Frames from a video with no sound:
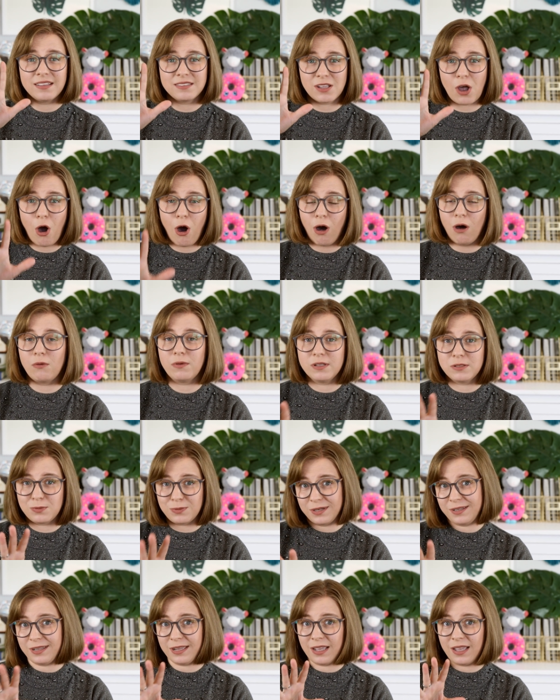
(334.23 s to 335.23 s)
It's
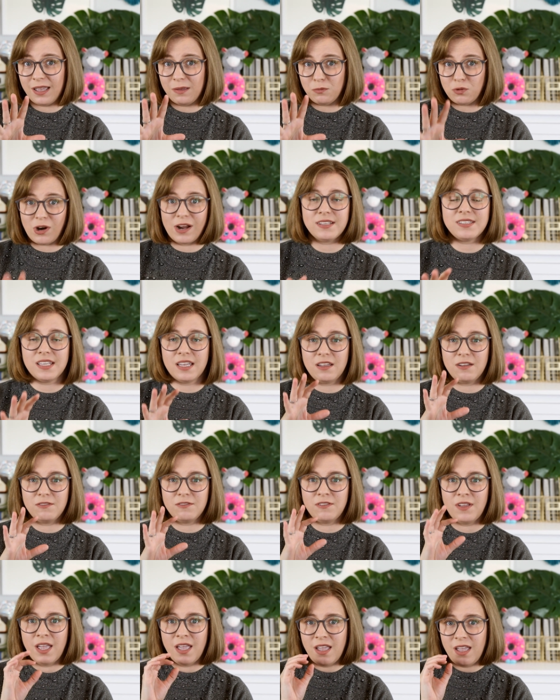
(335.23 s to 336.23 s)
always really
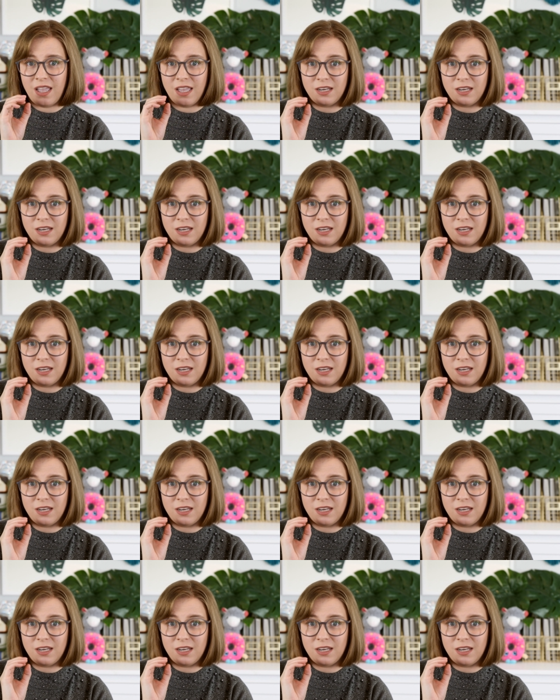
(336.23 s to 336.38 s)
impressive